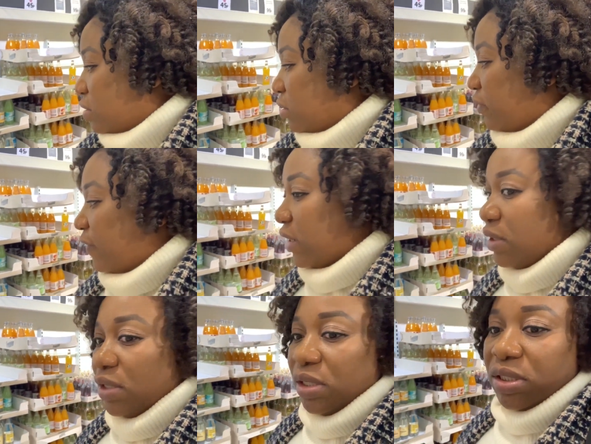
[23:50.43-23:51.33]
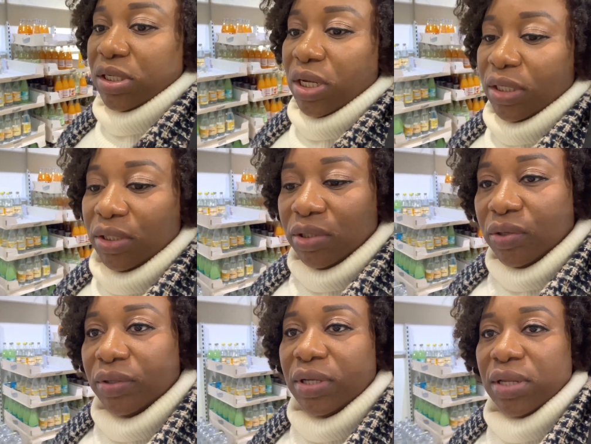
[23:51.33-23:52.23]
If I need any
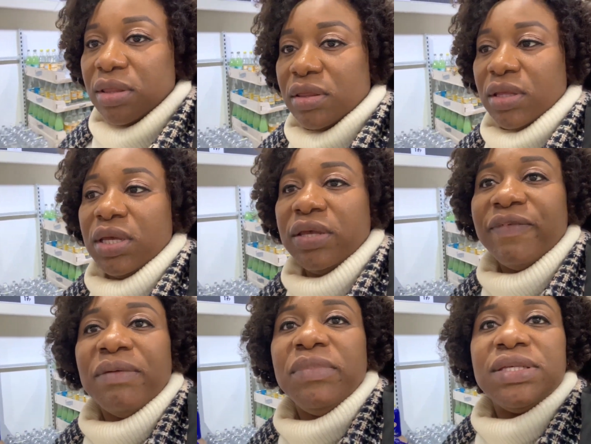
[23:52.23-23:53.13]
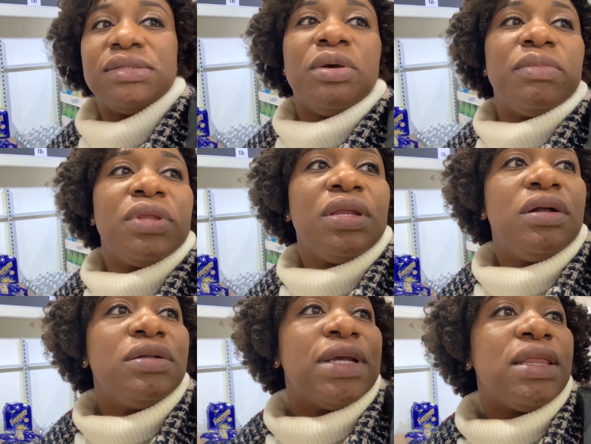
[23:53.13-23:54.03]
other thing, if I miss something
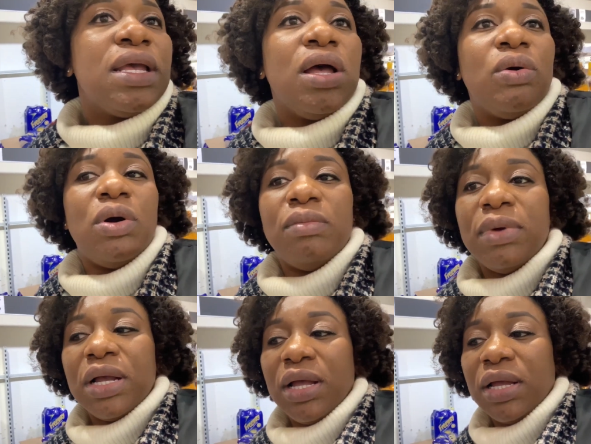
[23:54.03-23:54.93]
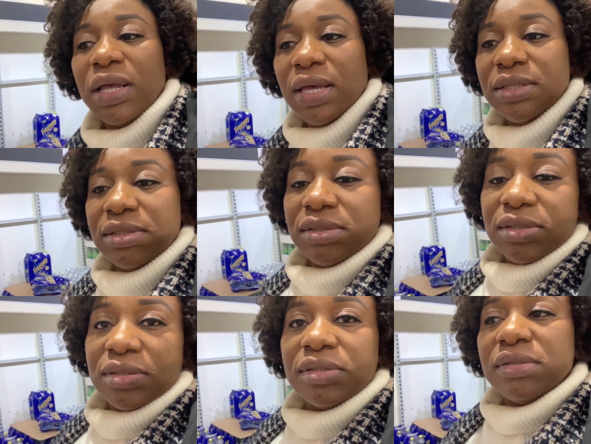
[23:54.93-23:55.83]
else, I think I'll come back and get it.
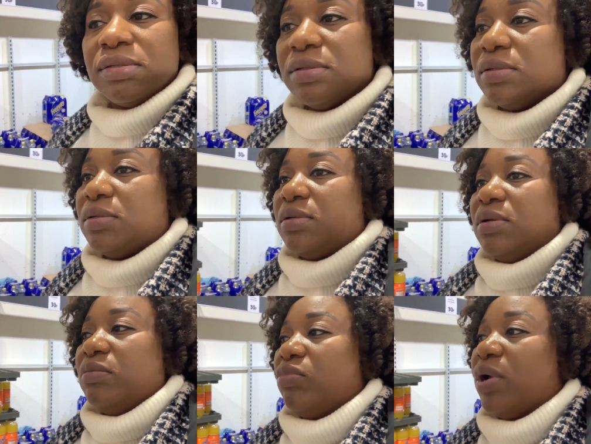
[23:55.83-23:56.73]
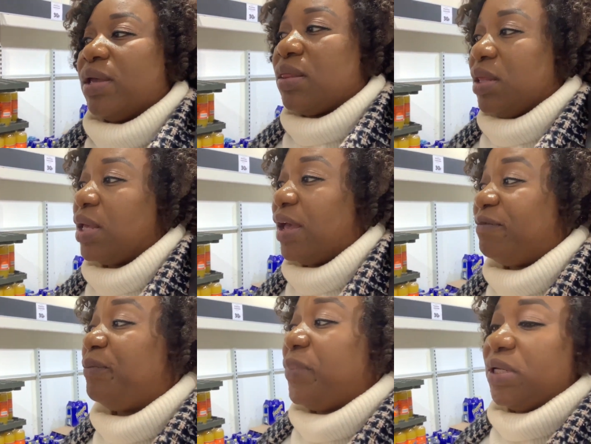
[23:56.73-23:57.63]
But I think I've
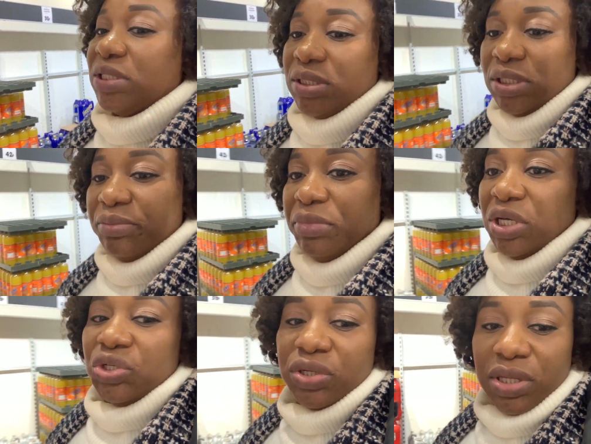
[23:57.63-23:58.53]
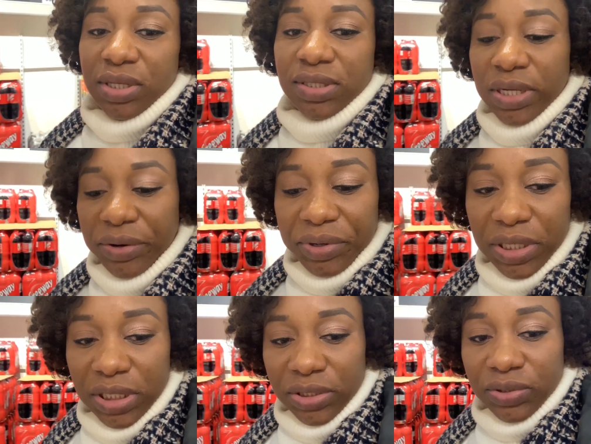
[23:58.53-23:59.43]
picked the major things I really
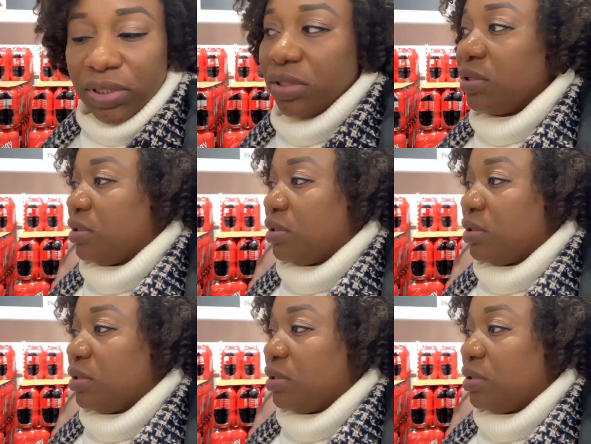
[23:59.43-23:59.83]
need today.